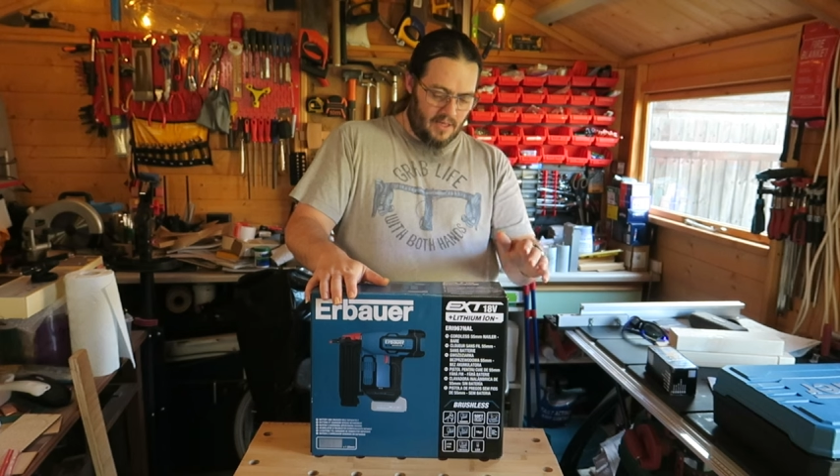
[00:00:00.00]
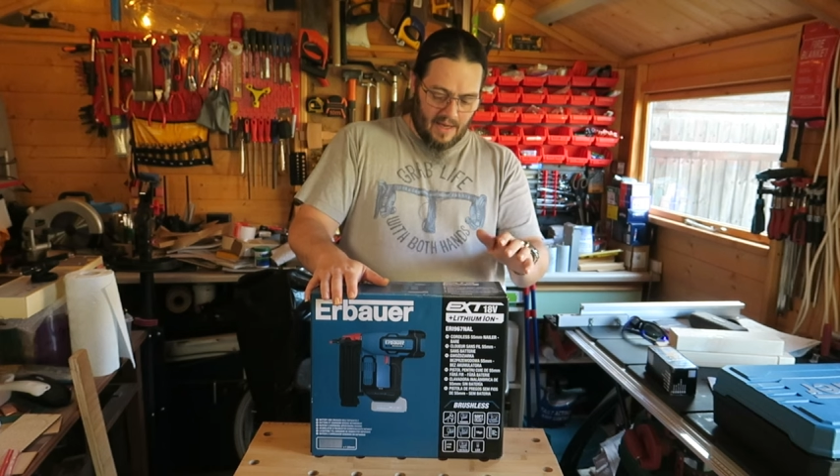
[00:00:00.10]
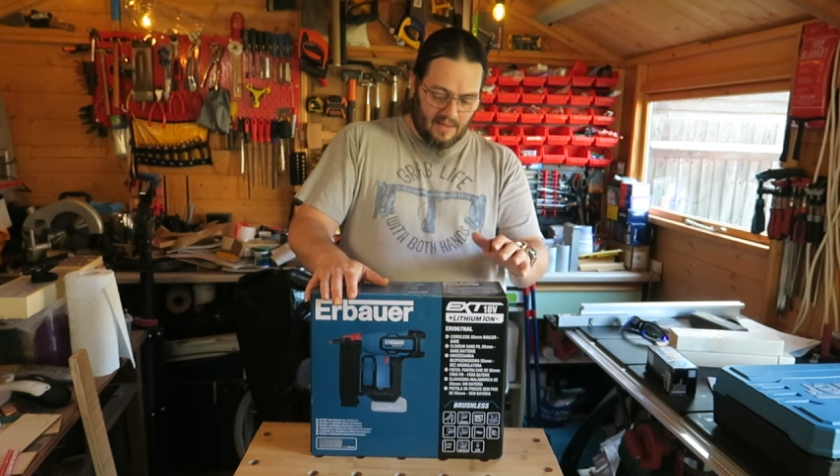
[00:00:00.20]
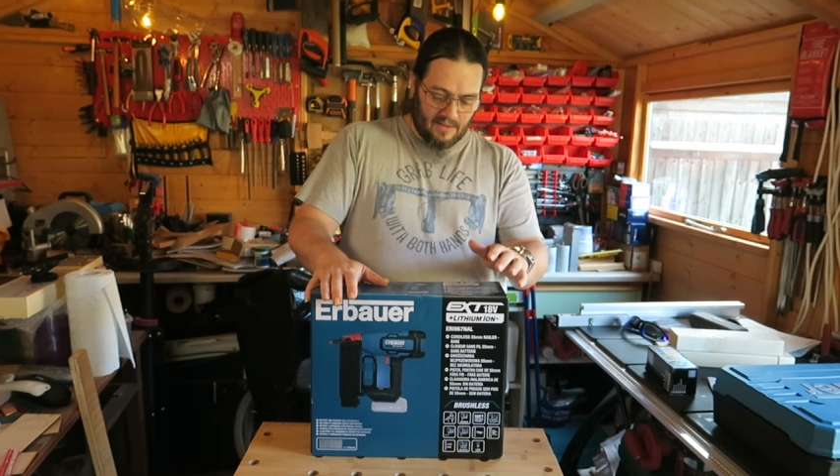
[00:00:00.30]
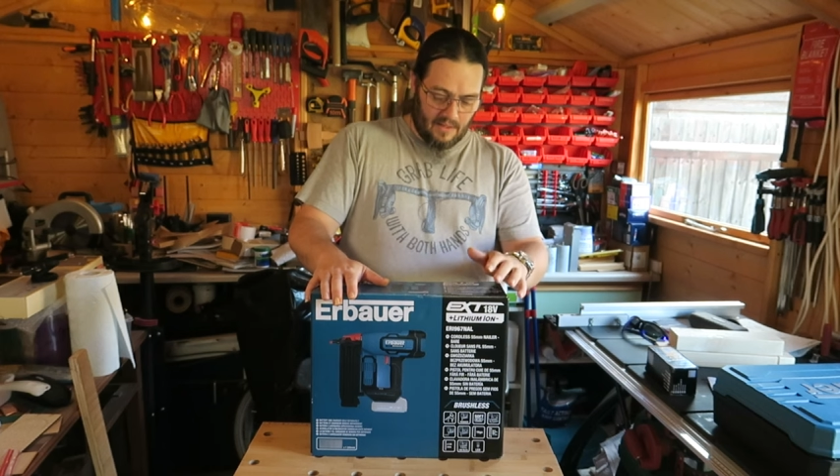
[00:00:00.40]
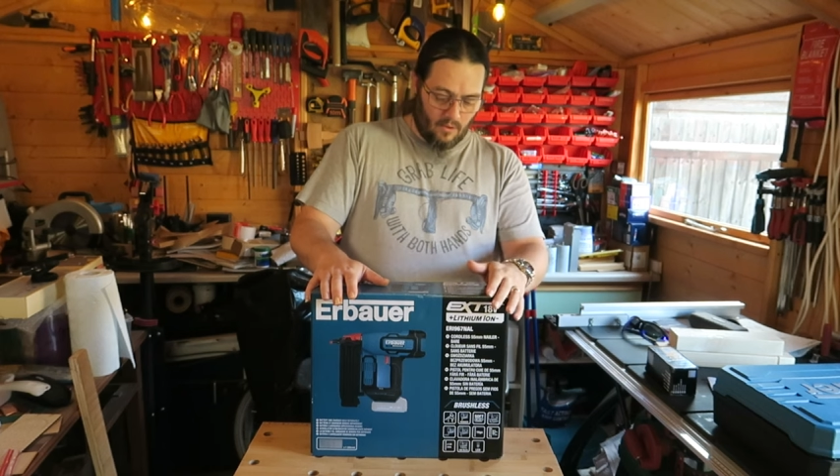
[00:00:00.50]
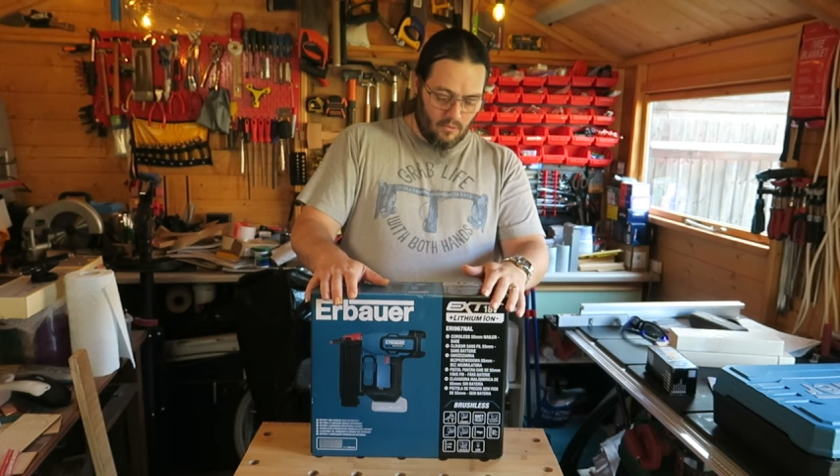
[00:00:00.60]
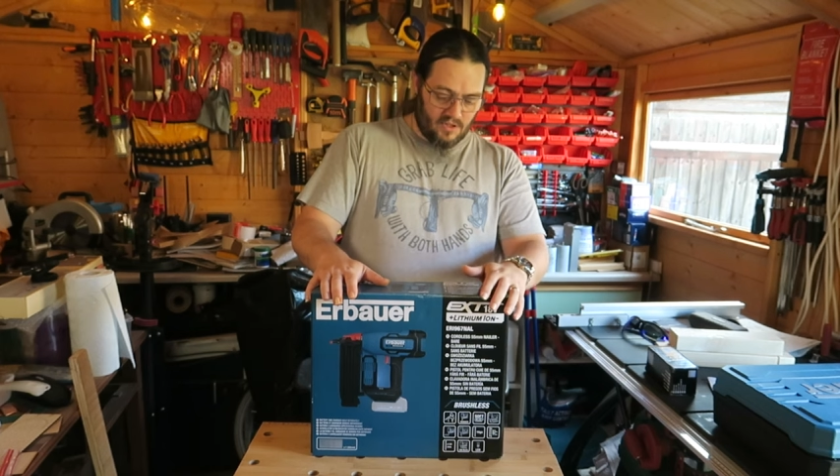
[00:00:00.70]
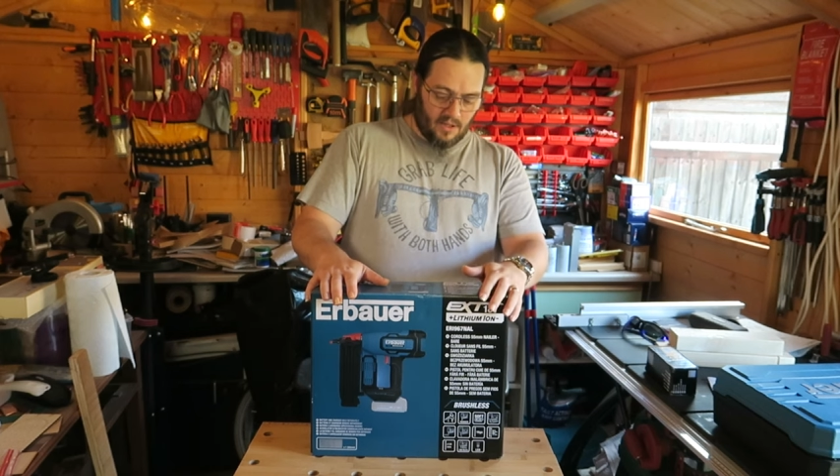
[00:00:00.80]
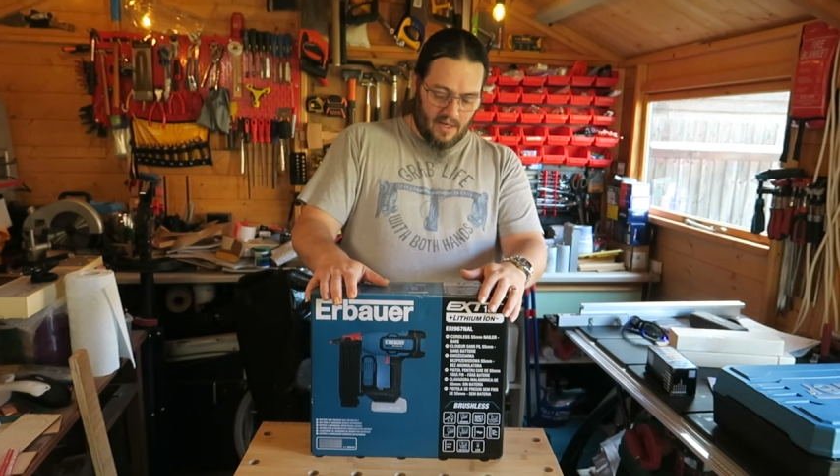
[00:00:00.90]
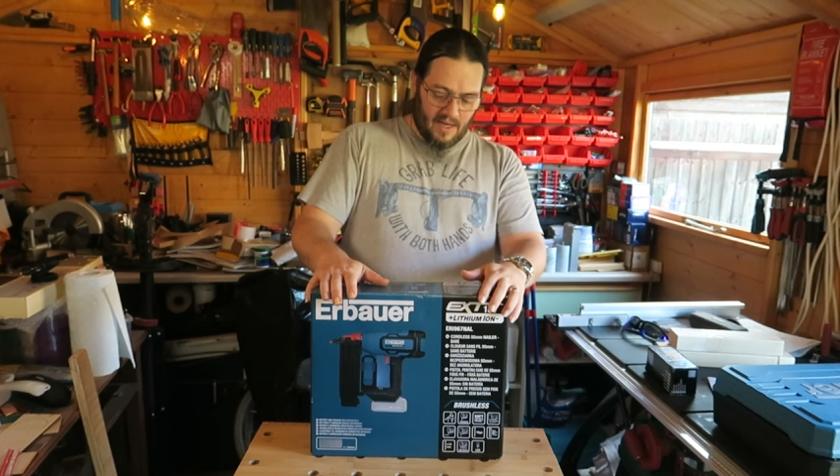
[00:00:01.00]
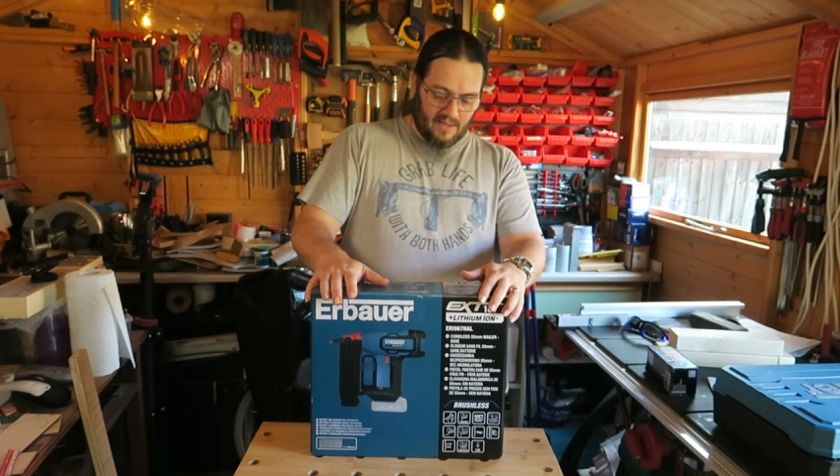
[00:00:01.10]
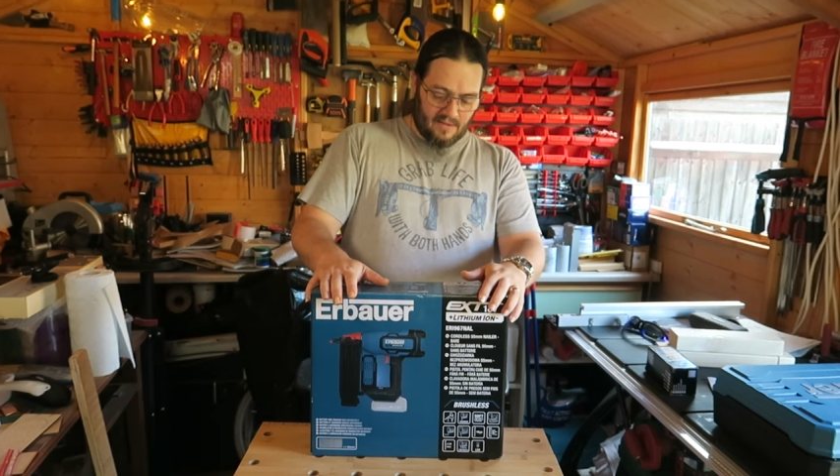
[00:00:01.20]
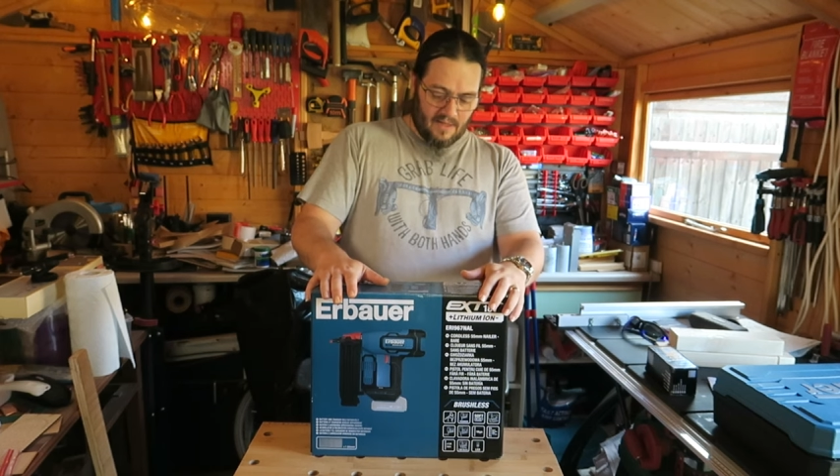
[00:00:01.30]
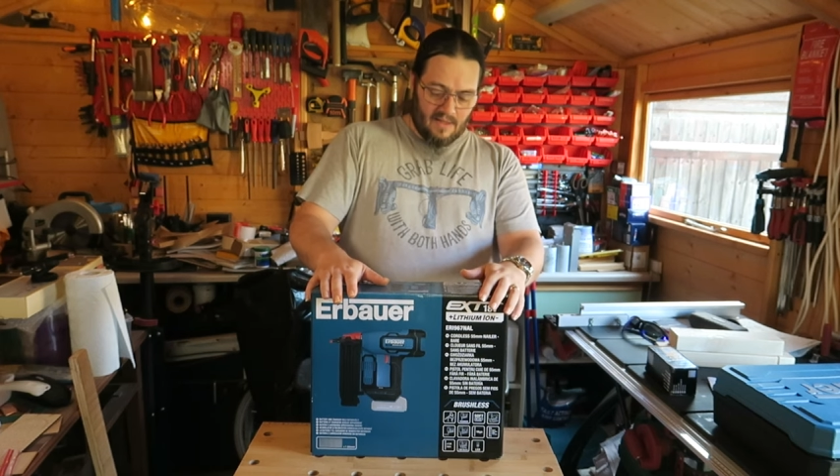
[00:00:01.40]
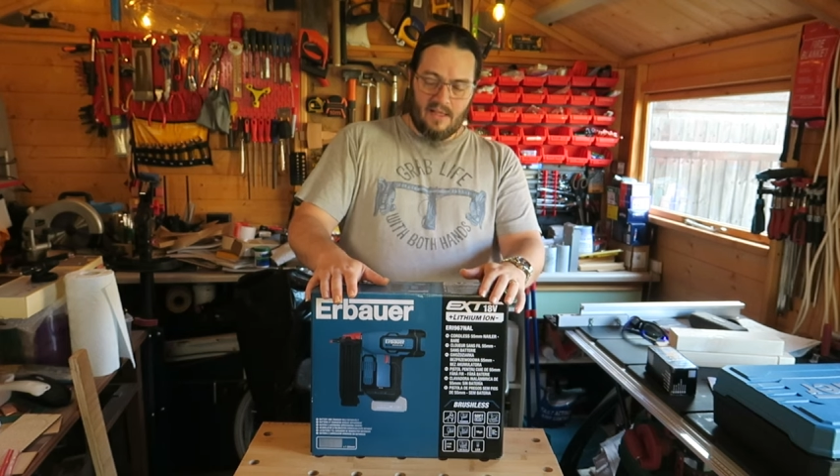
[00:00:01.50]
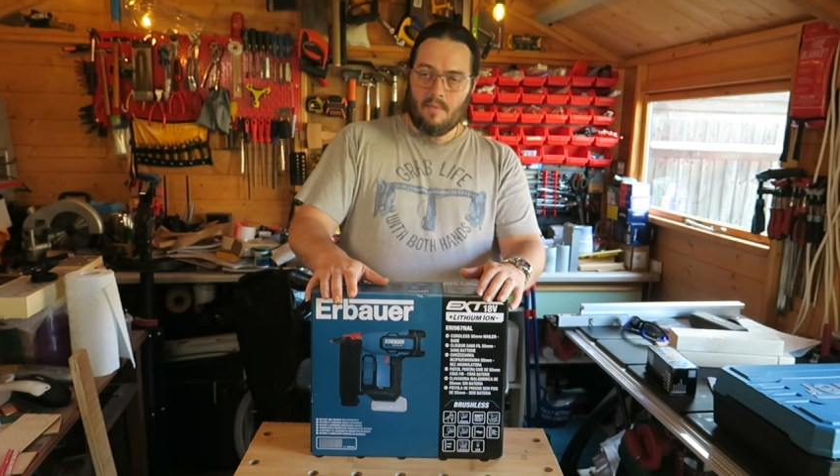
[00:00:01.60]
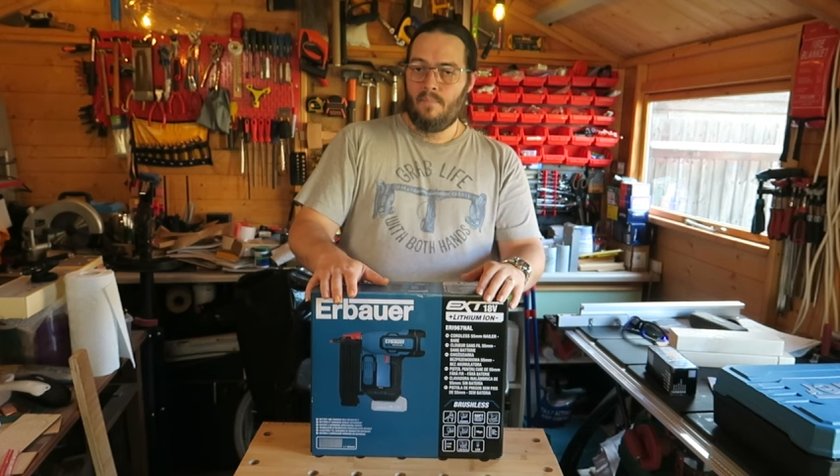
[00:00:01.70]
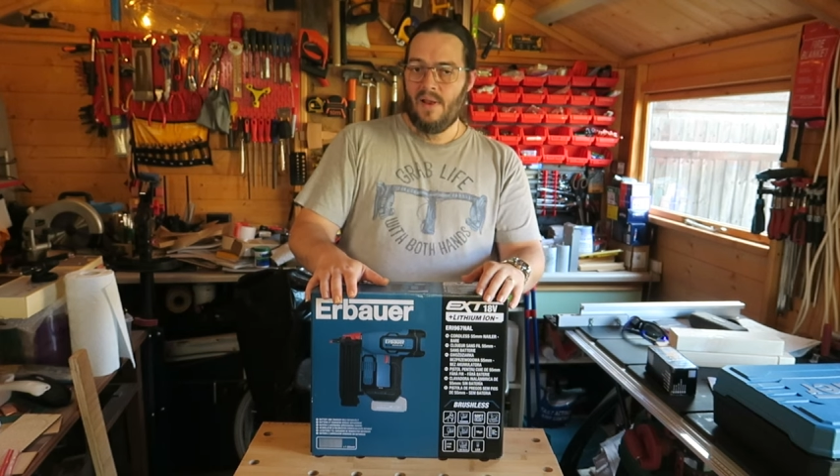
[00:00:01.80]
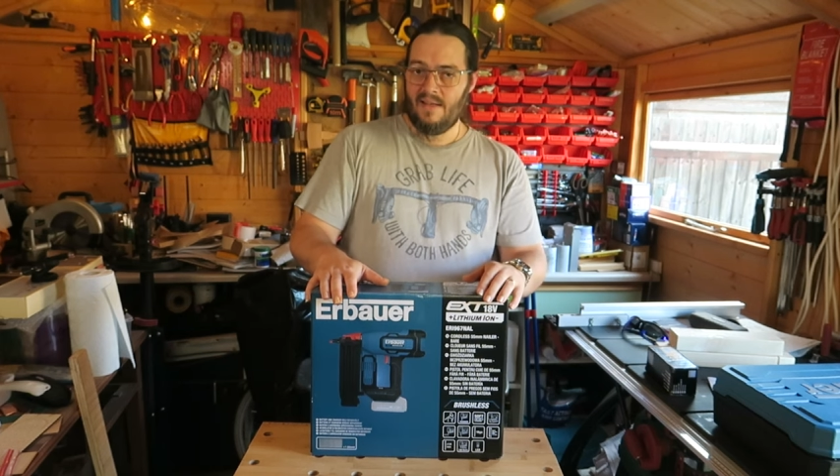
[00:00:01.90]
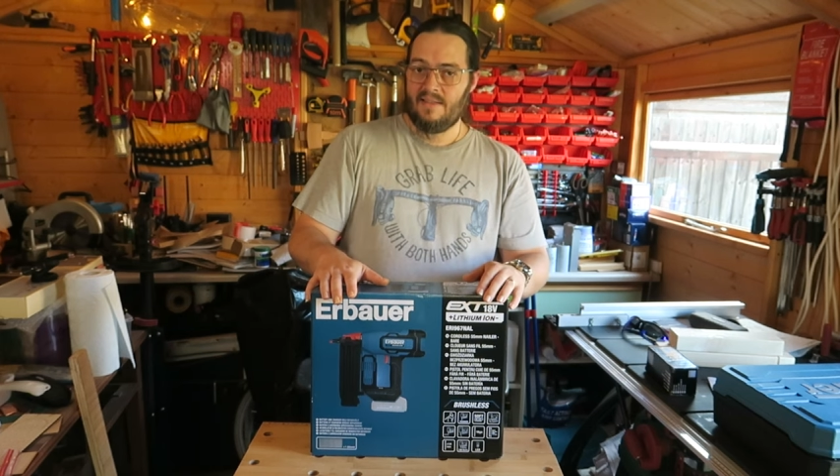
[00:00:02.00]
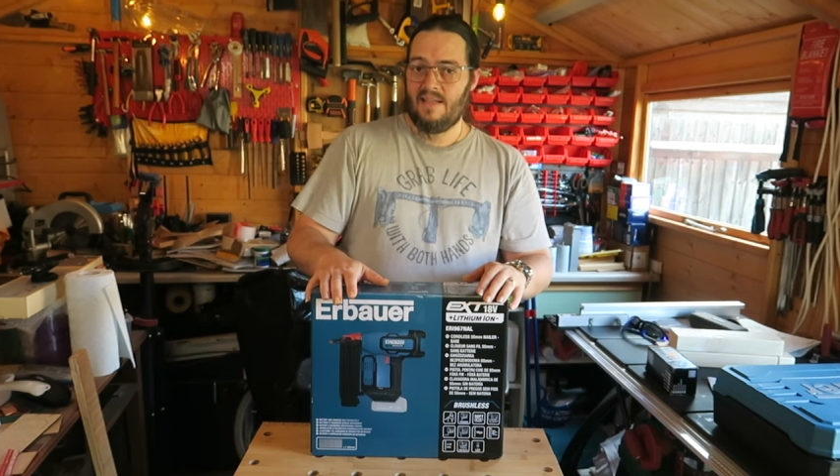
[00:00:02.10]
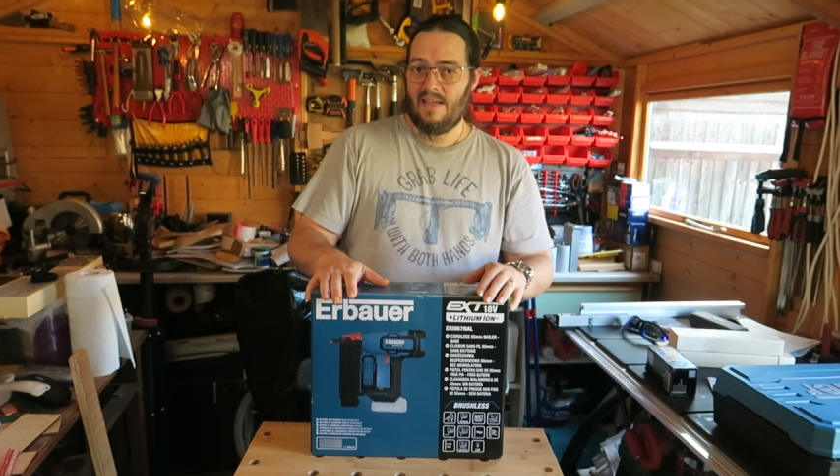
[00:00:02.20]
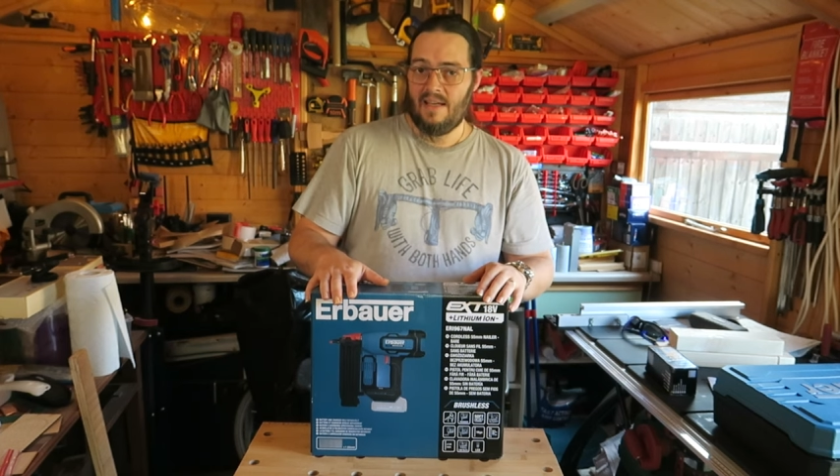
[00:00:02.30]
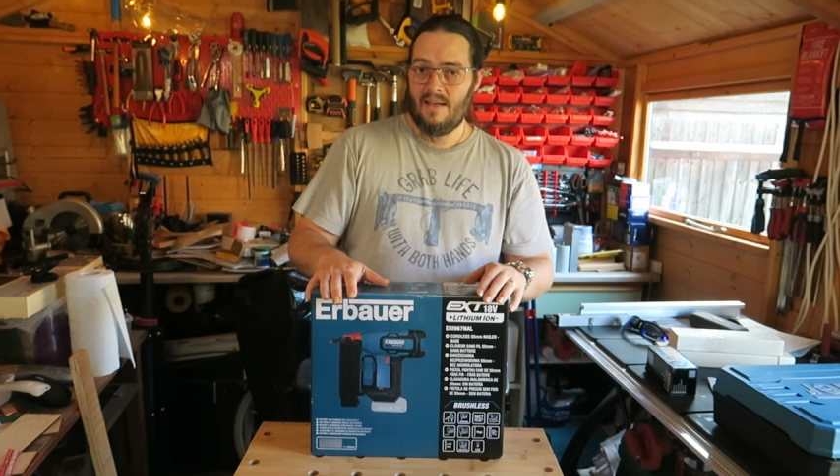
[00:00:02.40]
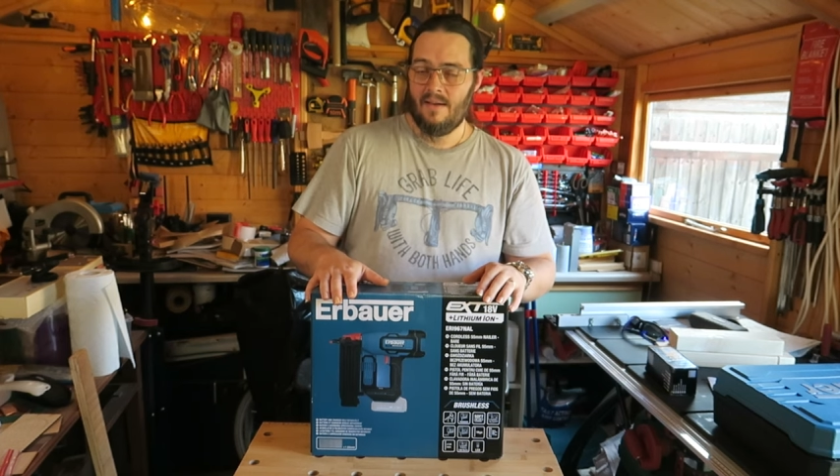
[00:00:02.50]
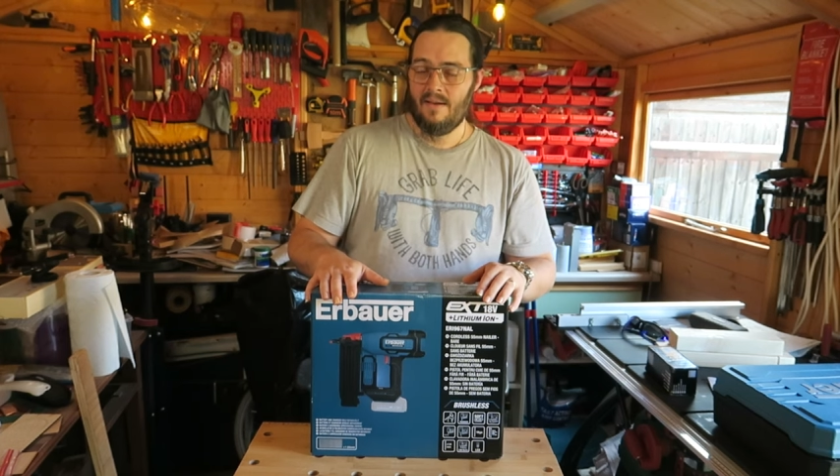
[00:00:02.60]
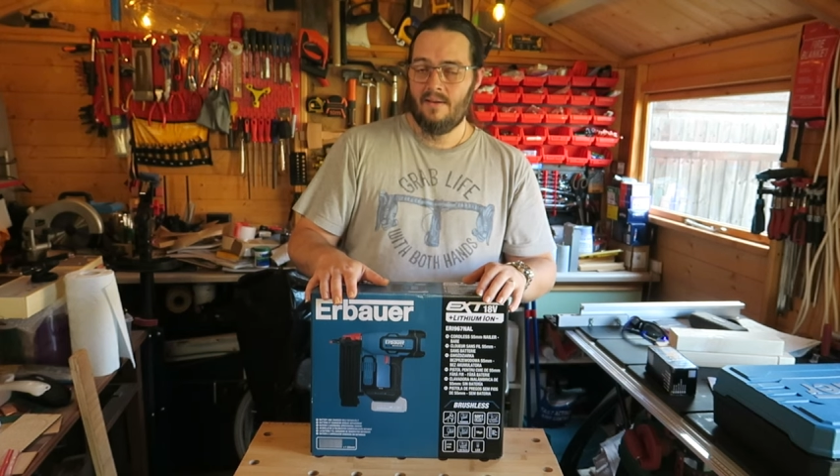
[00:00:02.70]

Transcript: and it also has the ability